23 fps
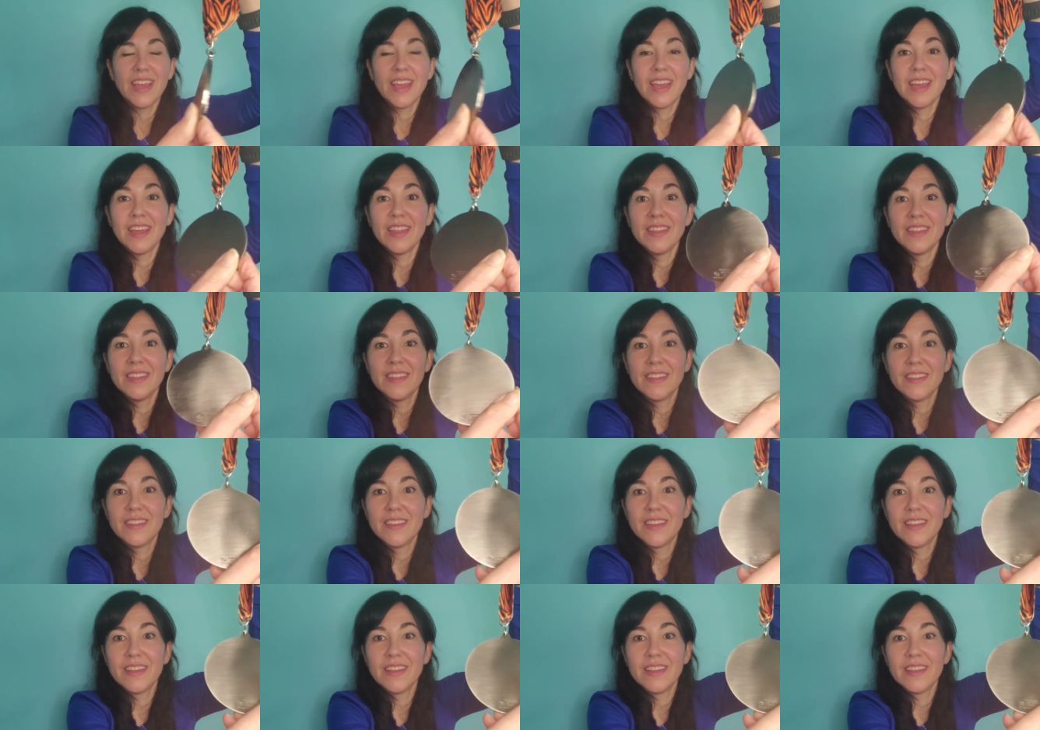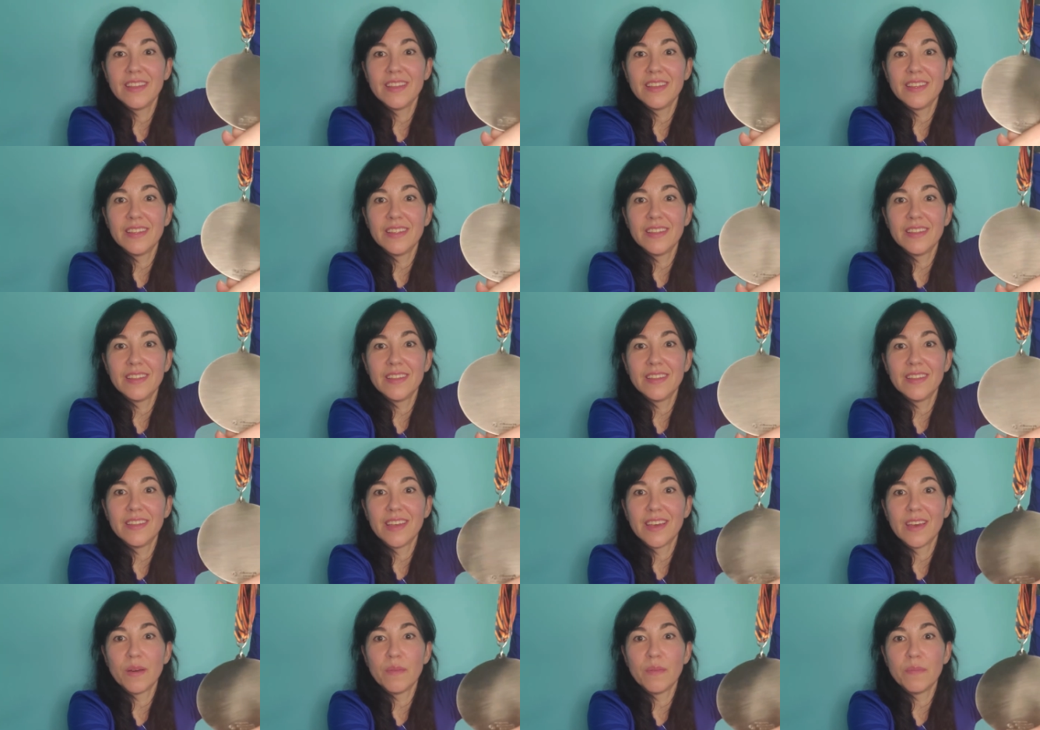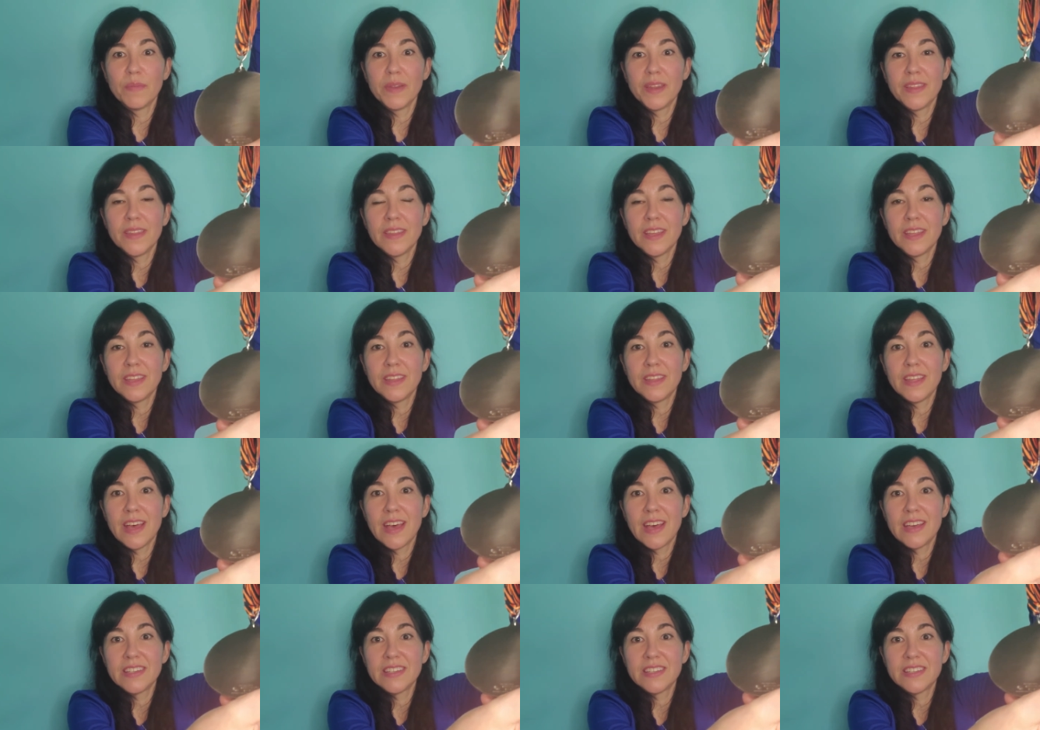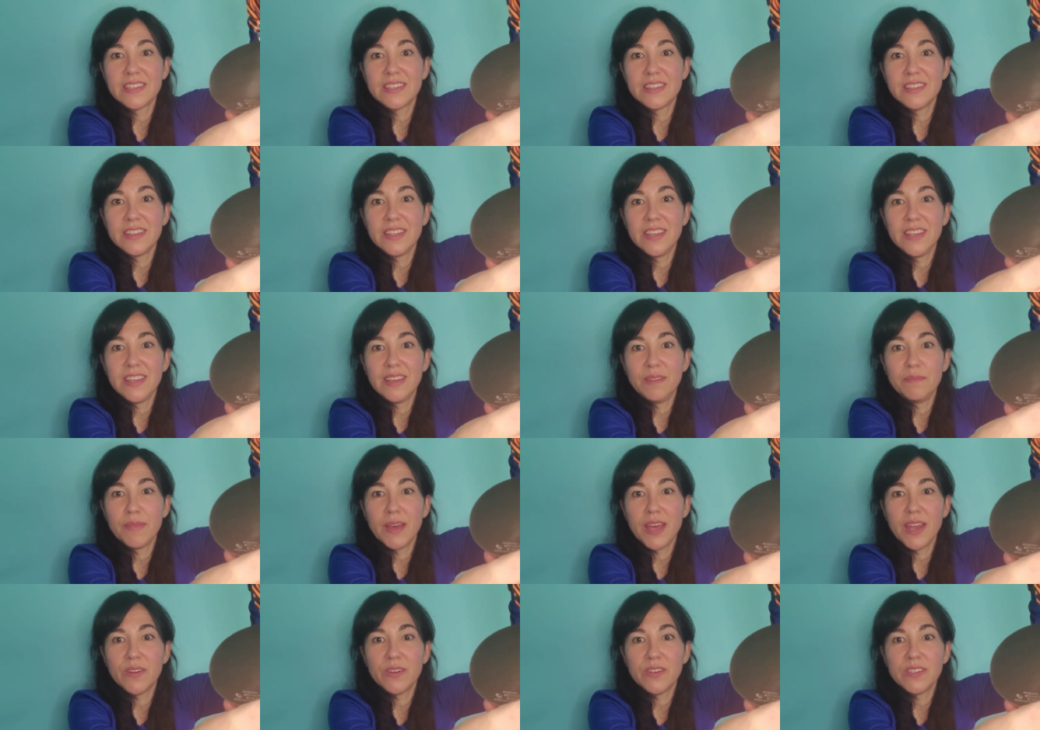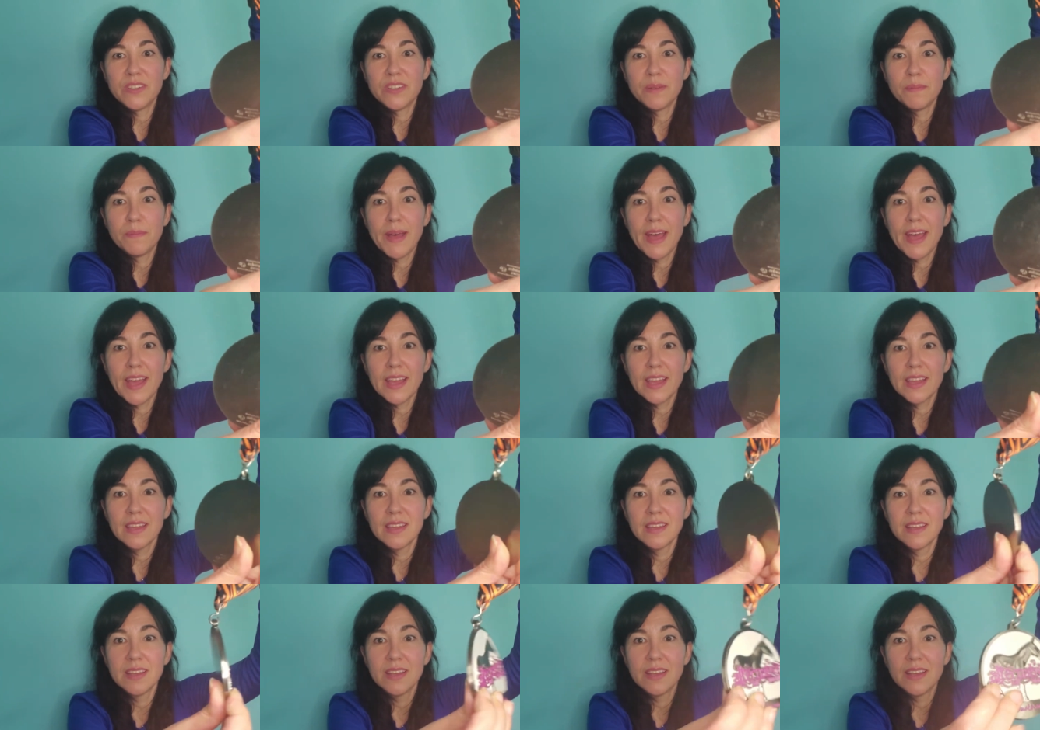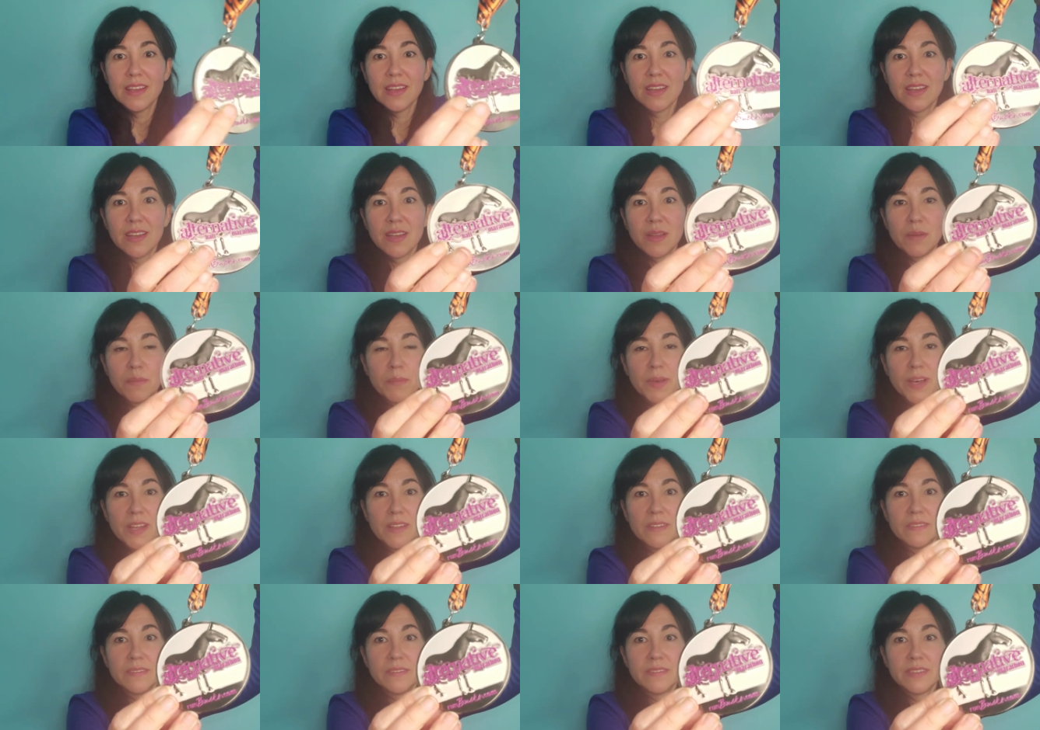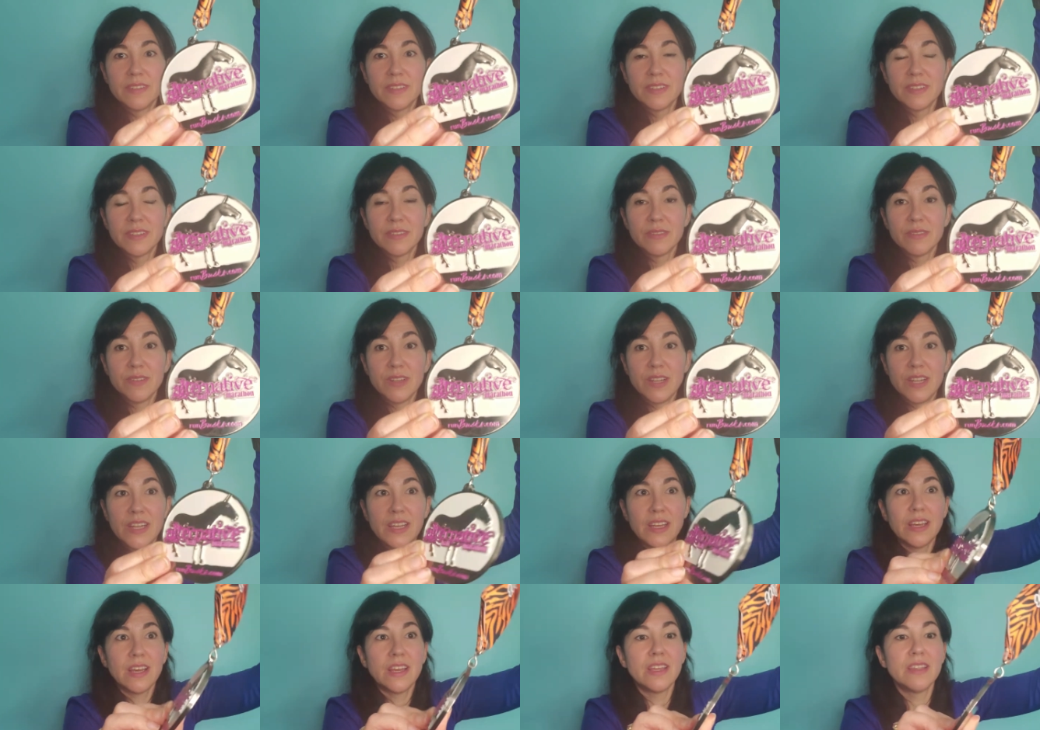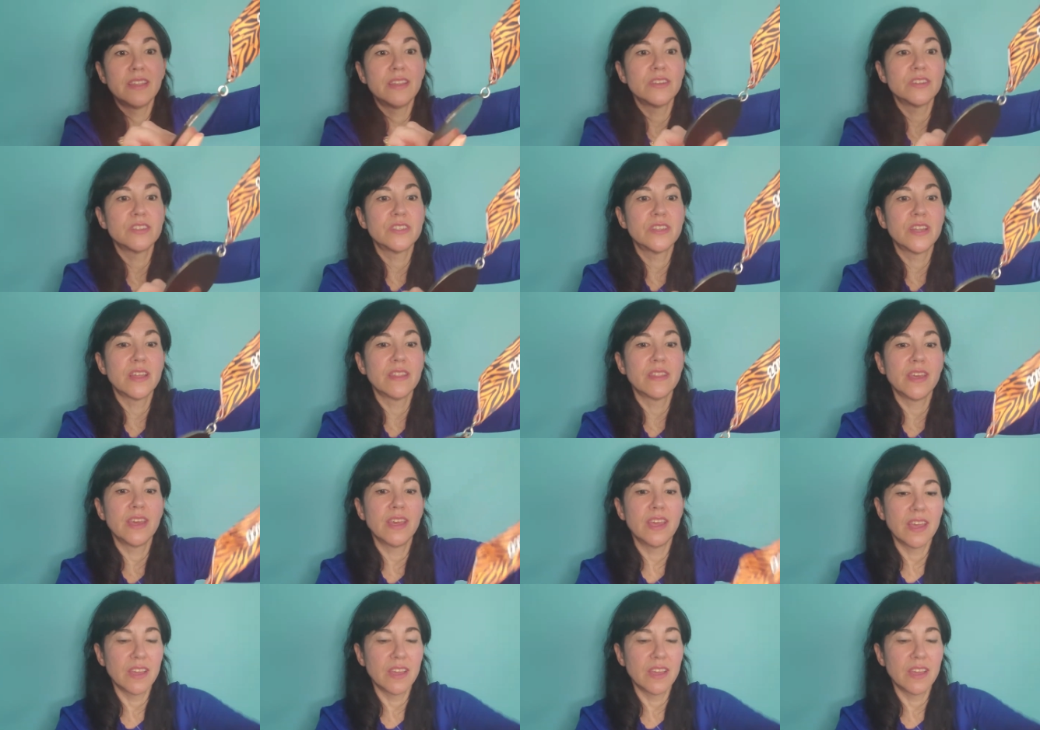And the company that does the medal is in the back, but really there's nothing